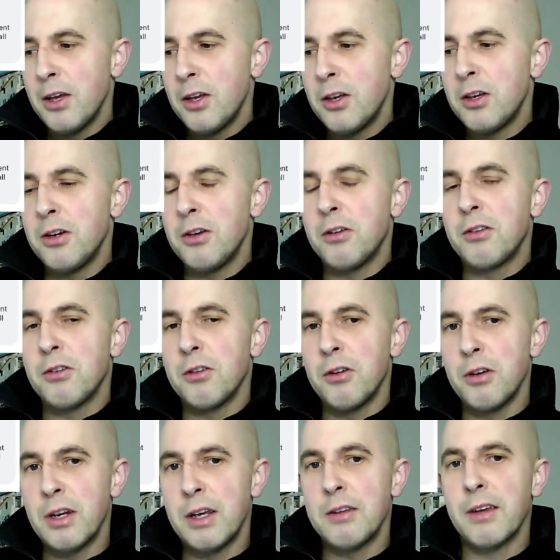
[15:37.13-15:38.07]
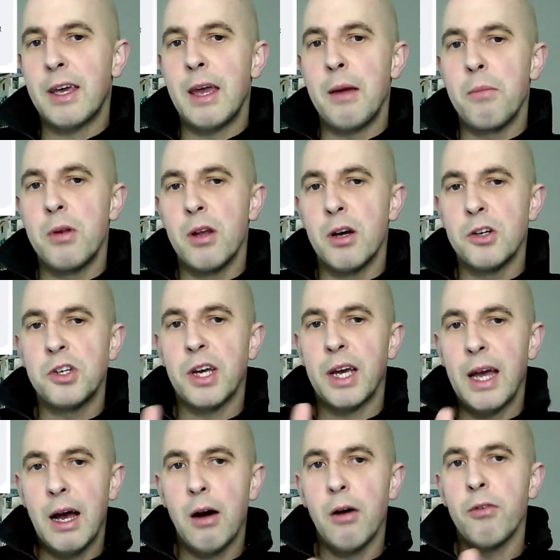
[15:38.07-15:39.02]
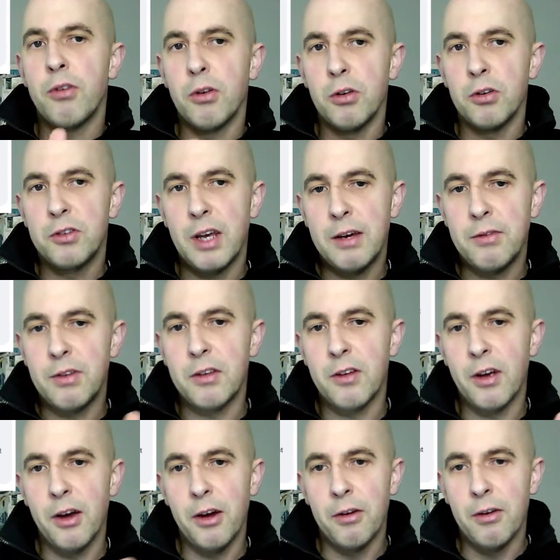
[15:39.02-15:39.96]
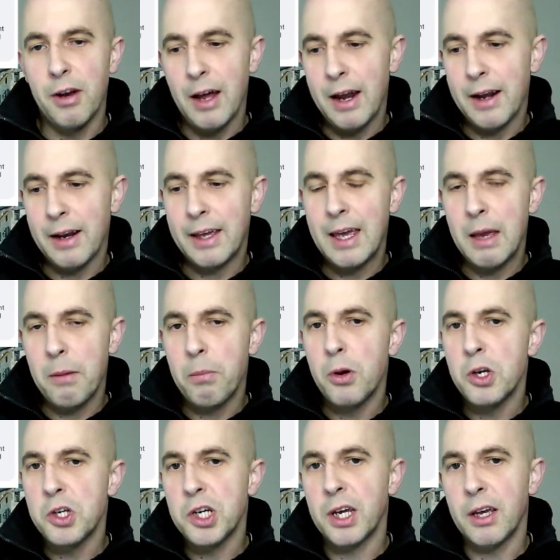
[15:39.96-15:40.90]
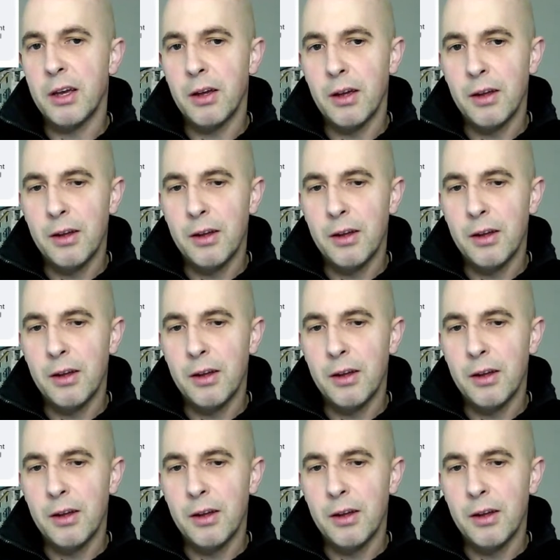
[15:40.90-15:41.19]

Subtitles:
you do need to keep nudging out of your safety zone and keep pushing